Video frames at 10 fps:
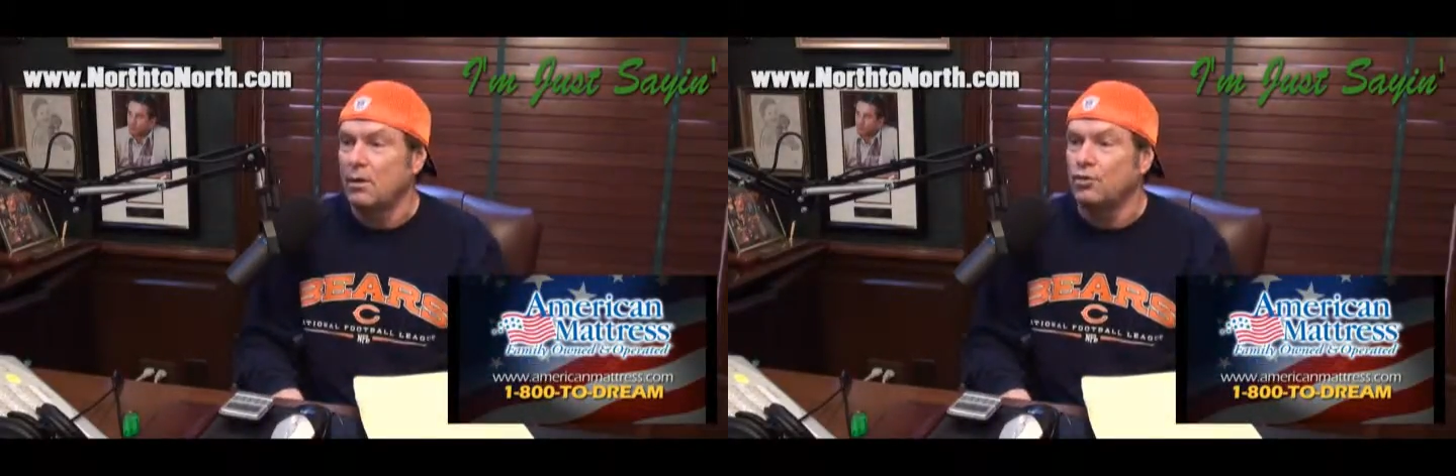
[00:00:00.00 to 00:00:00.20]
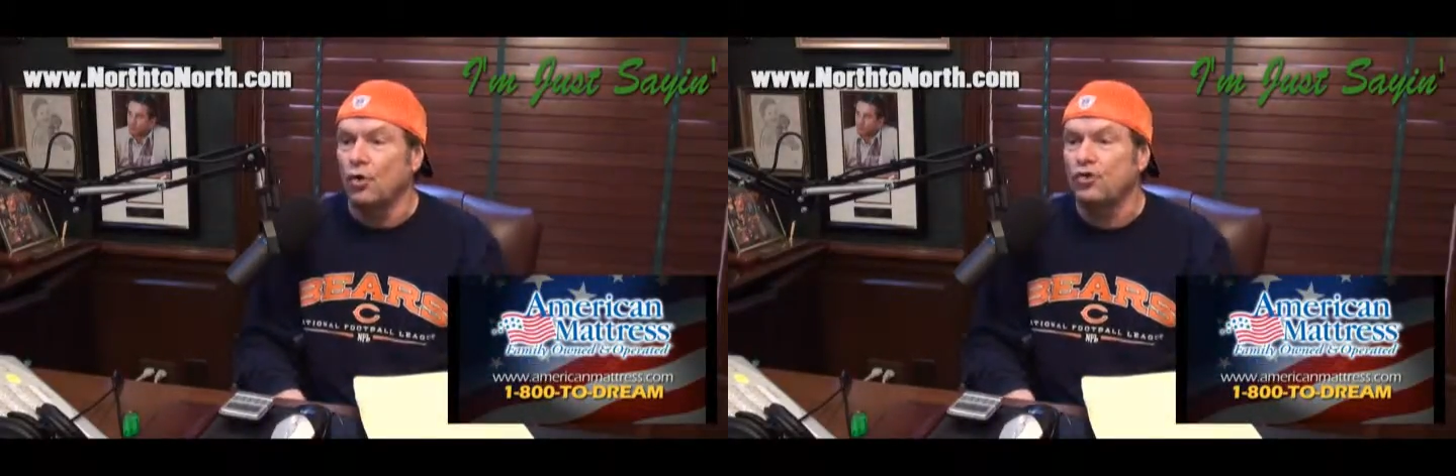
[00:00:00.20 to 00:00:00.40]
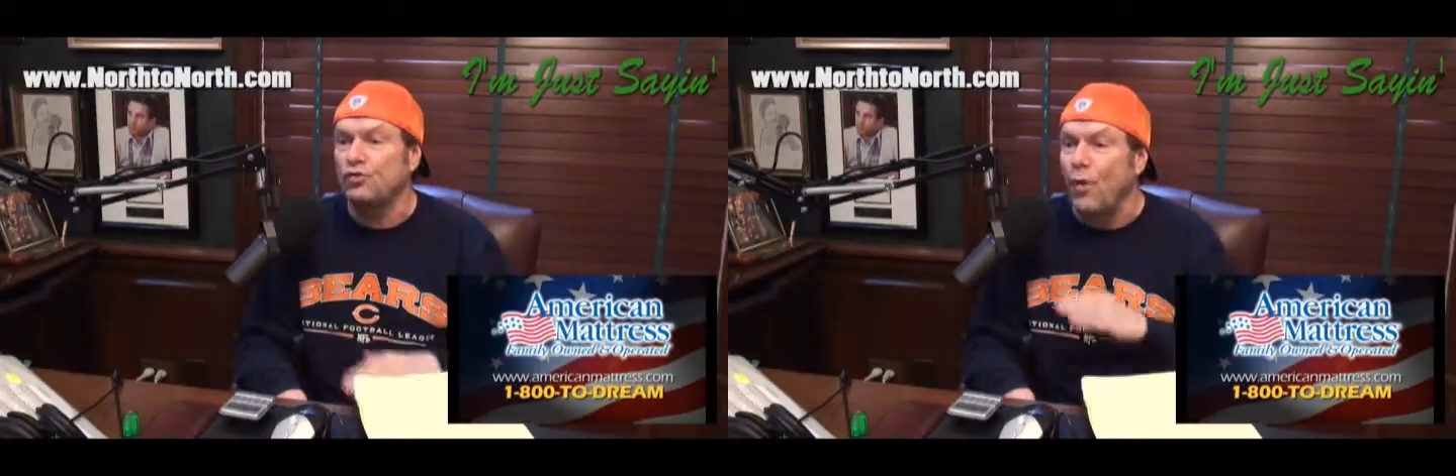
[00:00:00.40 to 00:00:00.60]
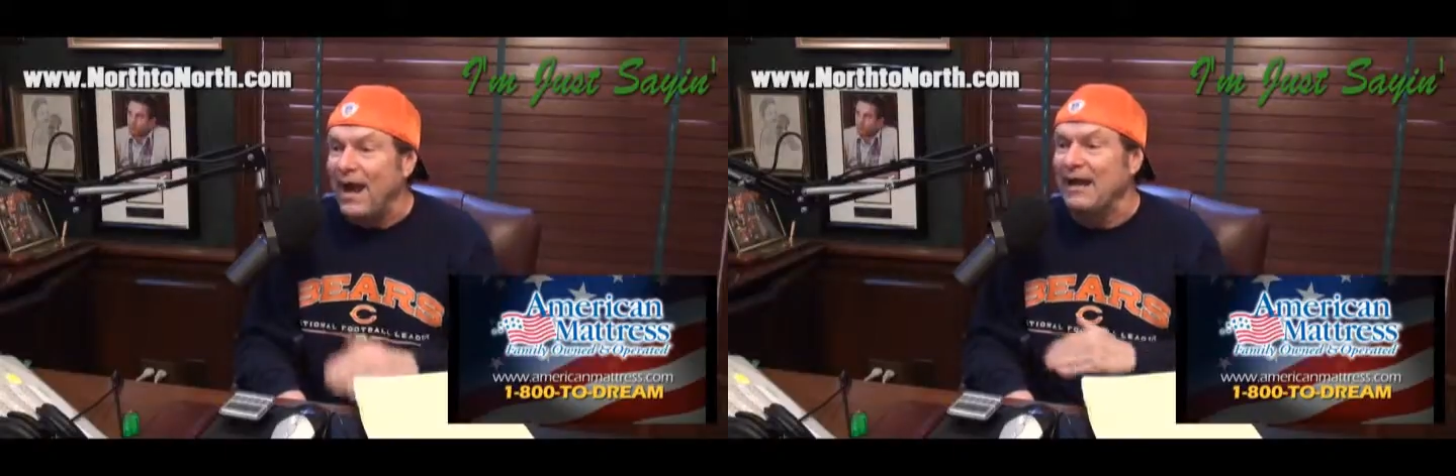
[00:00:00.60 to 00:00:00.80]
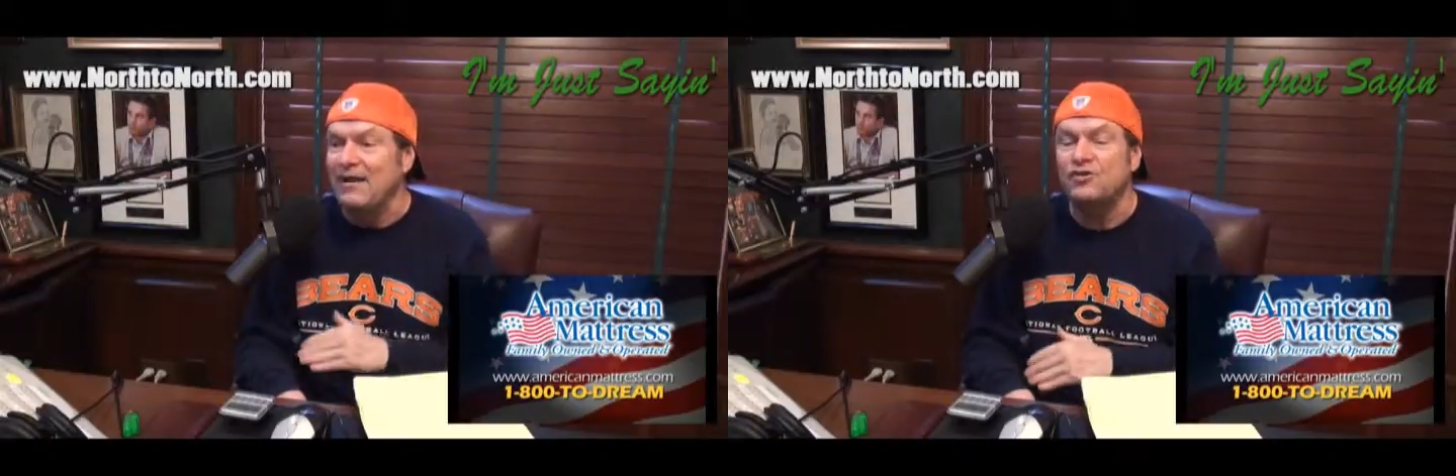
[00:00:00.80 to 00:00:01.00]
those
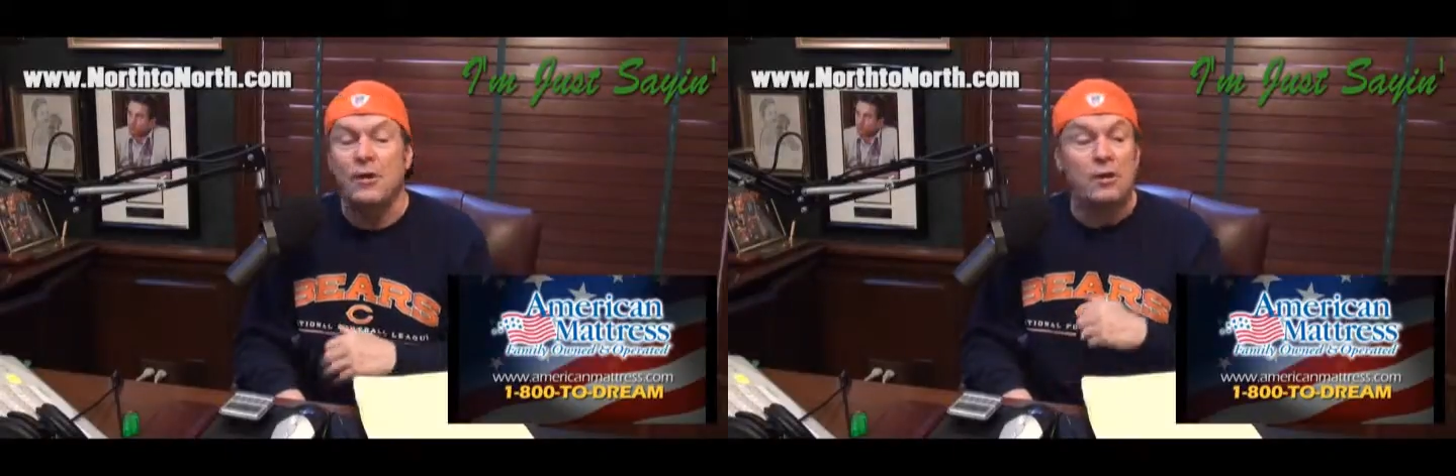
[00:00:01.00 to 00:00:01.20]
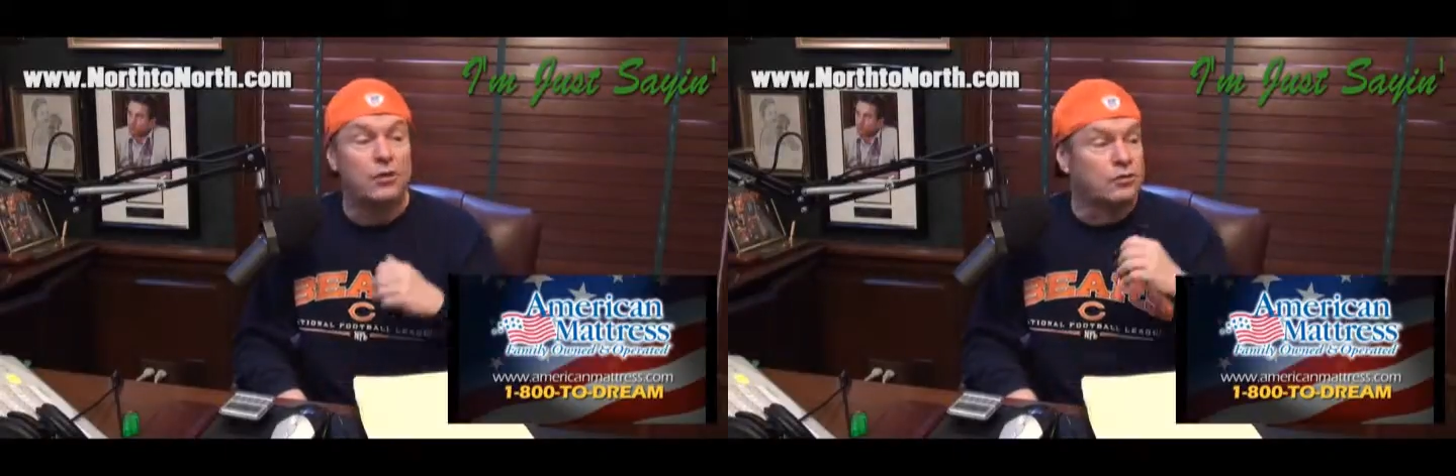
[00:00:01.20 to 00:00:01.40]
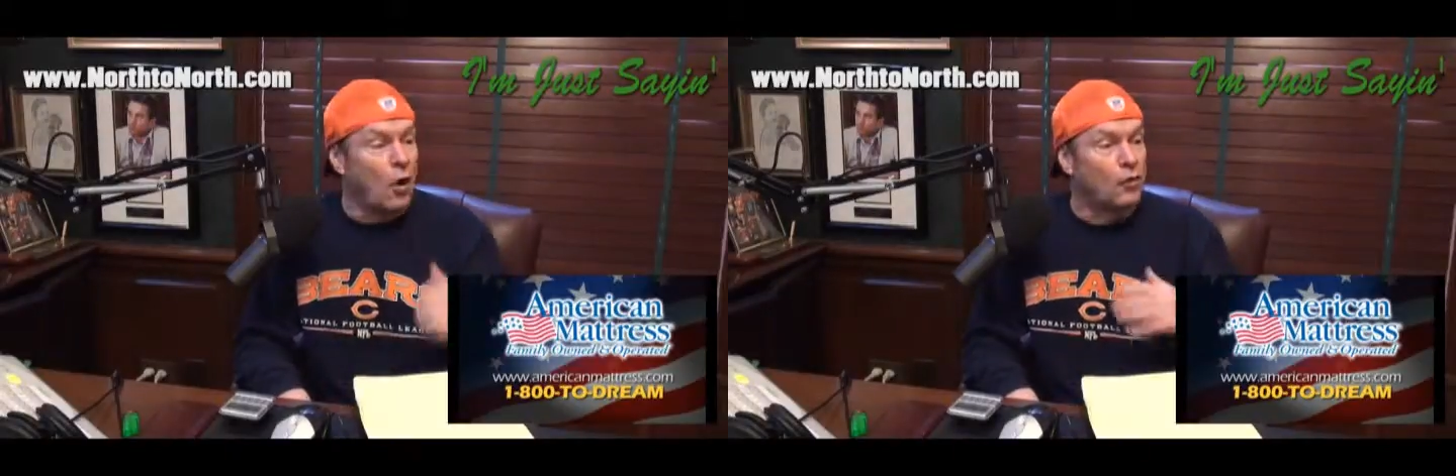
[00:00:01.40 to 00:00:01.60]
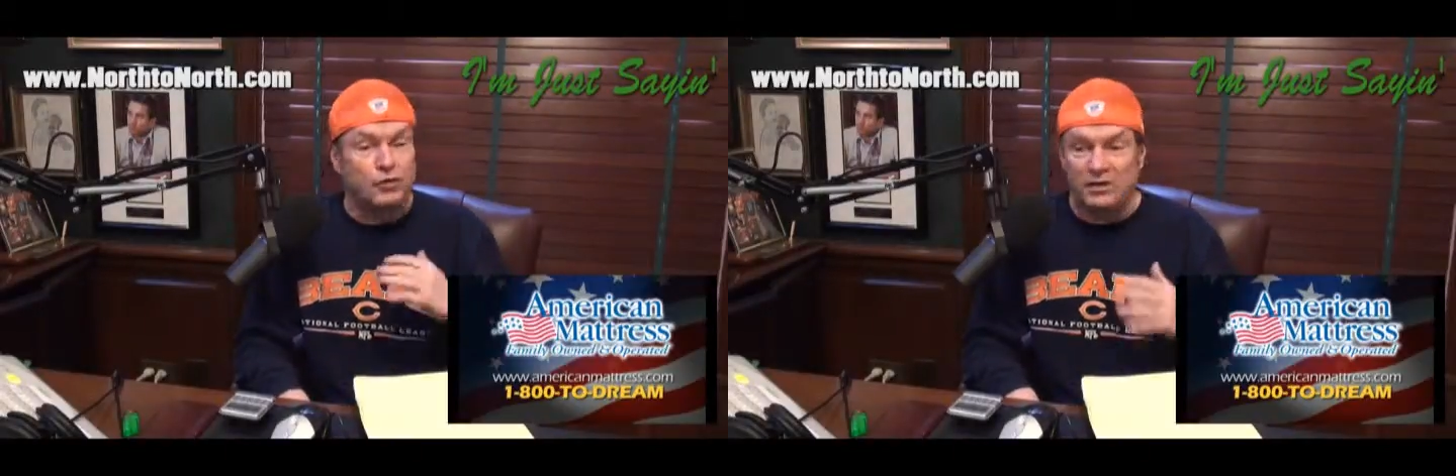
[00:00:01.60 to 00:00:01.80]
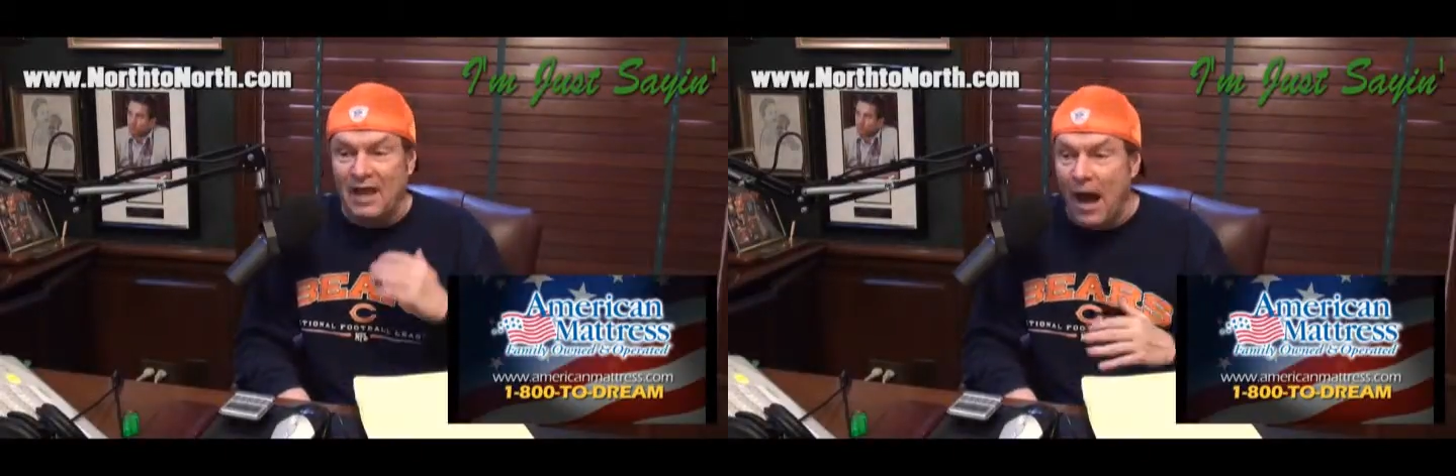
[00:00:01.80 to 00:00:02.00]
ratings
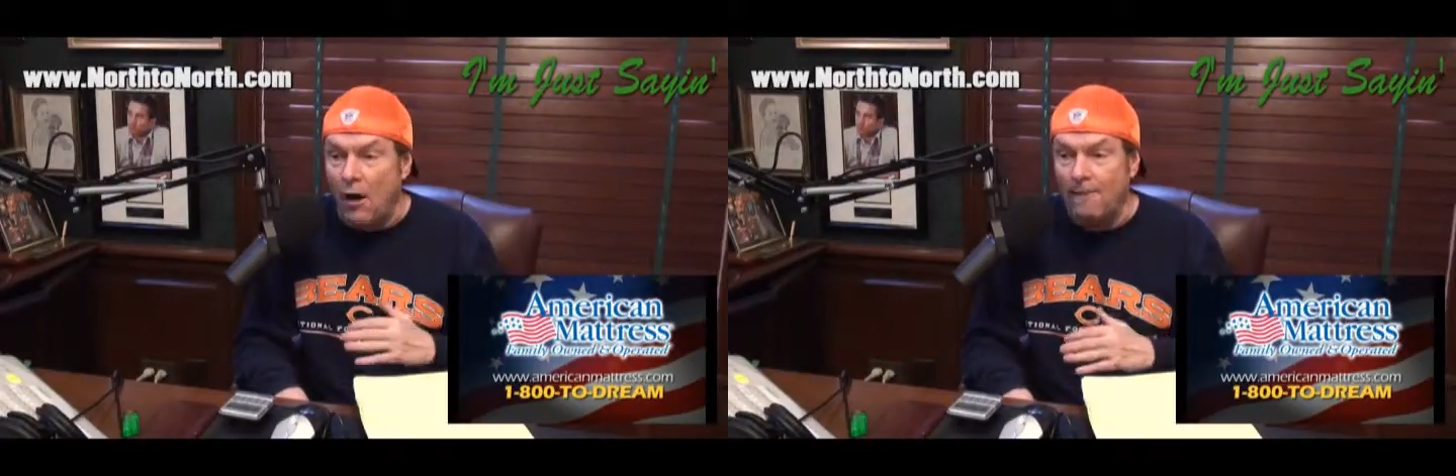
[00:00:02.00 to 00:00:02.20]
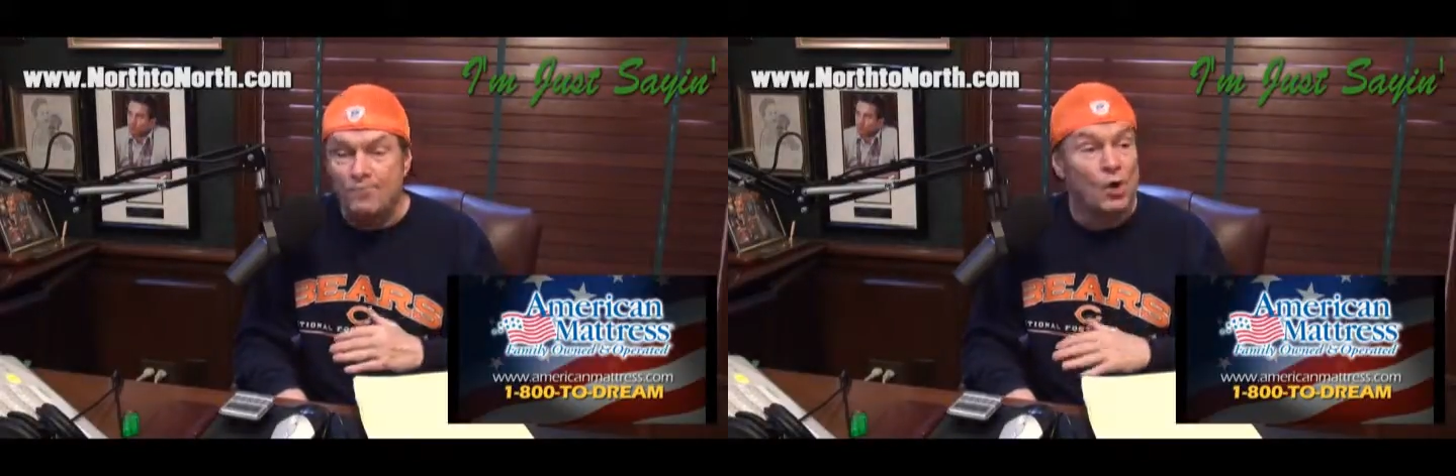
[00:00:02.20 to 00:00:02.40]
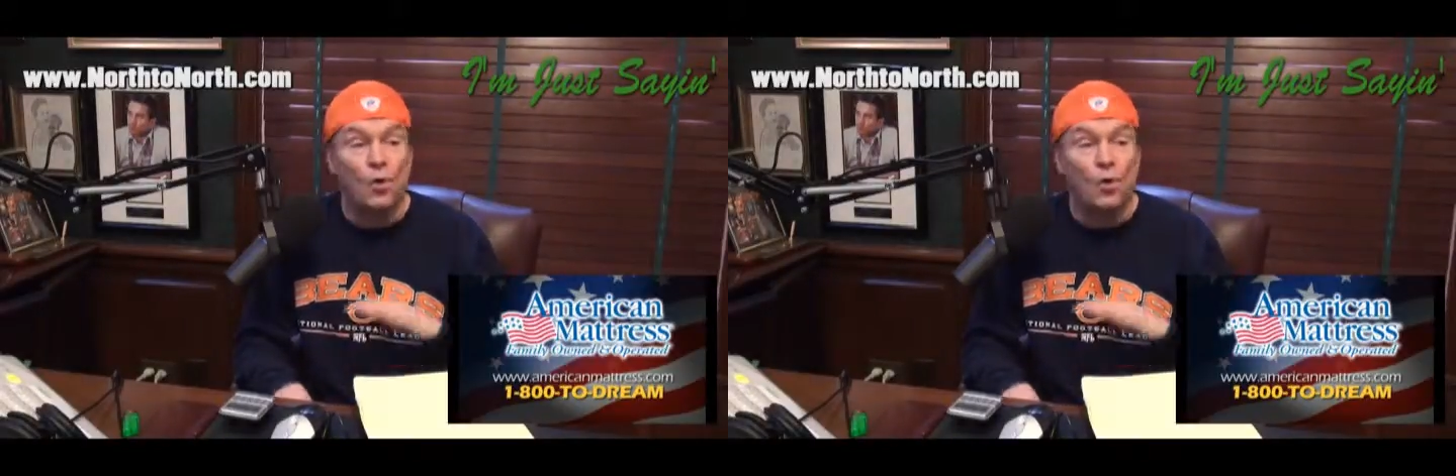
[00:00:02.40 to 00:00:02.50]
told Goodell,